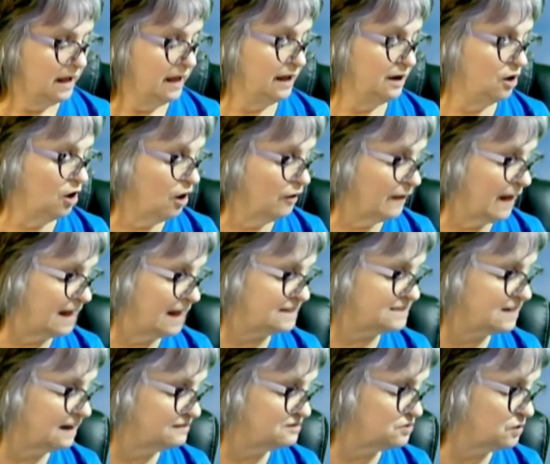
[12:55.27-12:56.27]
and all that
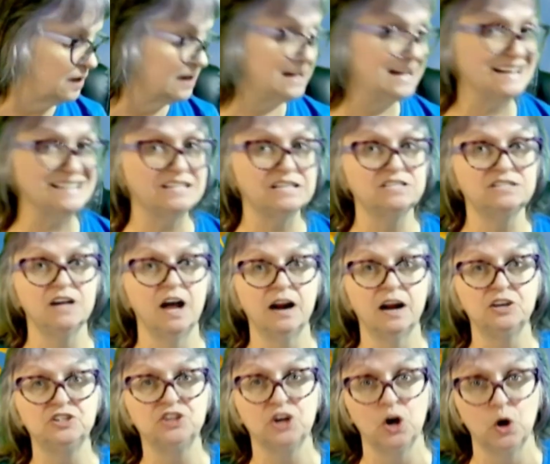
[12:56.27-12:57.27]
stuff. So I guess it's not
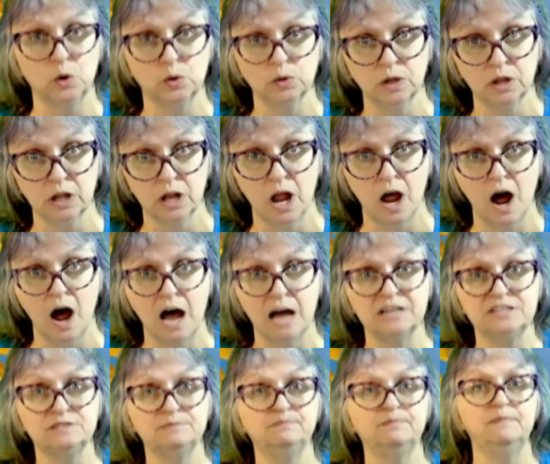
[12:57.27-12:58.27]
a total
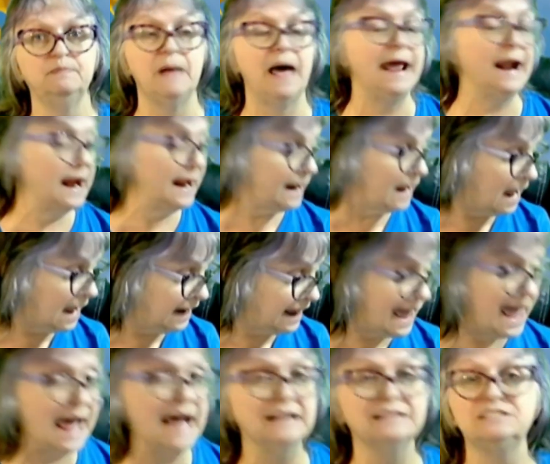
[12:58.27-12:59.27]
loss. And I
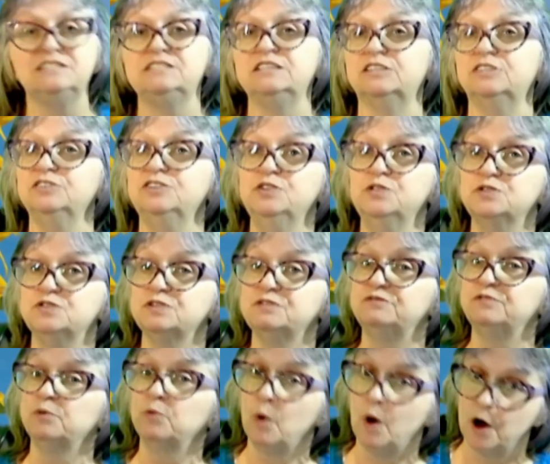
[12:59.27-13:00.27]
can still use it
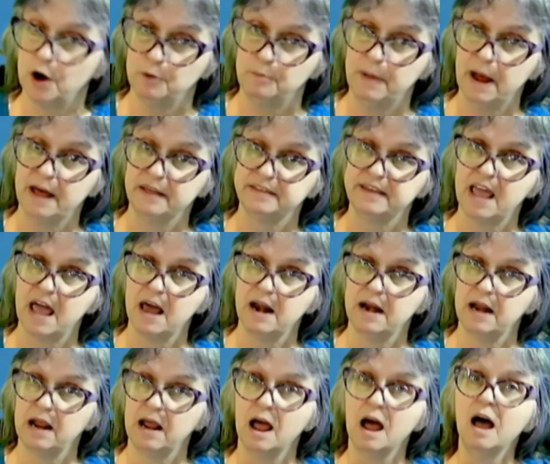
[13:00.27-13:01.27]
for water bath
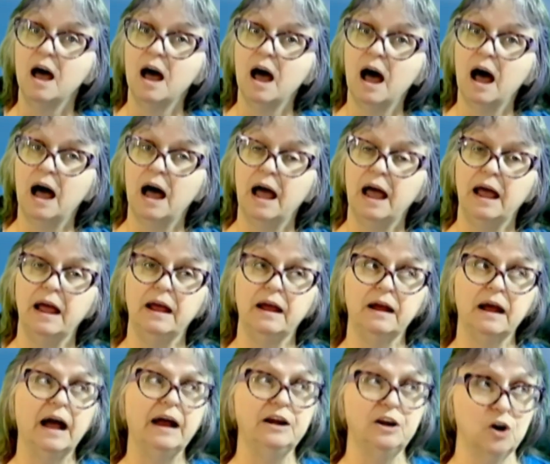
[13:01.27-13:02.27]
canning.
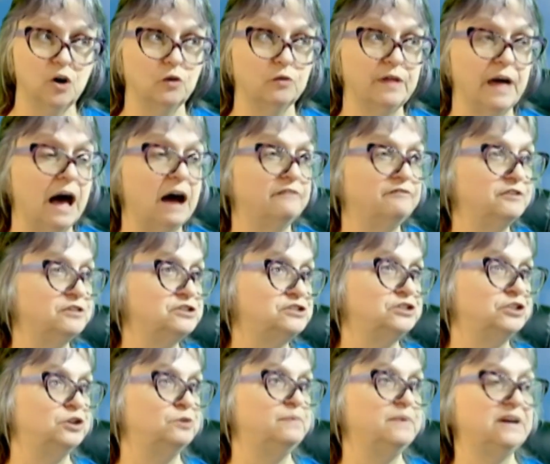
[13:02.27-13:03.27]
I know that for
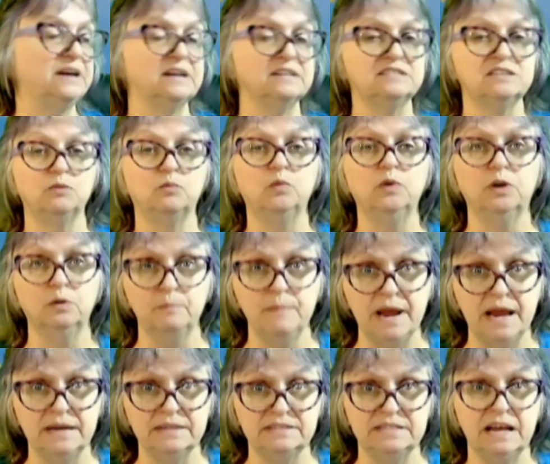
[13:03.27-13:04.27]
sure because it will
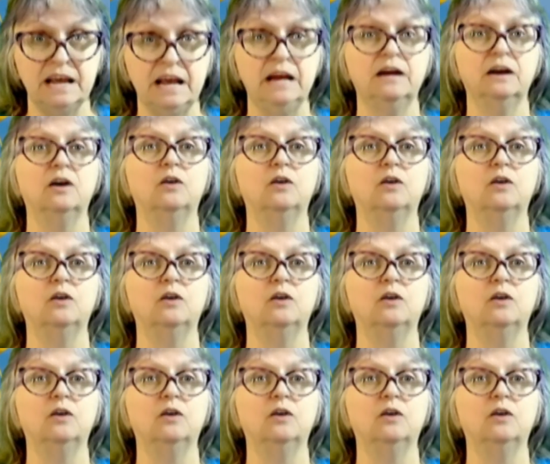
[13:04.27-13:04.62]
maintain